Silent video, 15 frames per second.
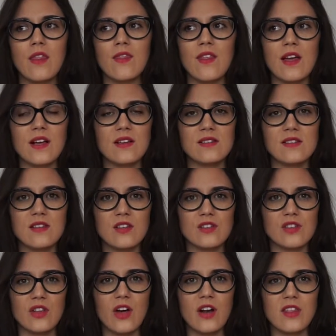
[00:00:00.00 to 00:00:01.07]

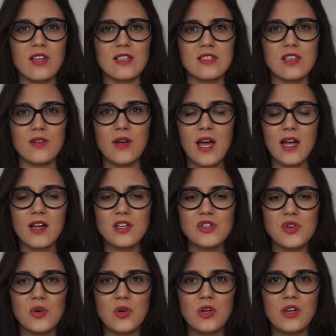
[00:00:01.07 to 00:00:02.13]
there's a lot of things that you can
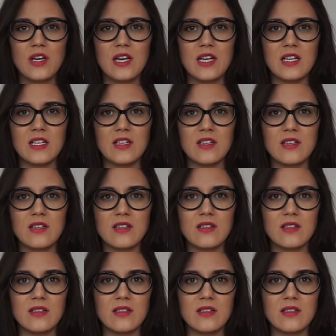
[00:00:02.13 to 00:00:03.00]
control and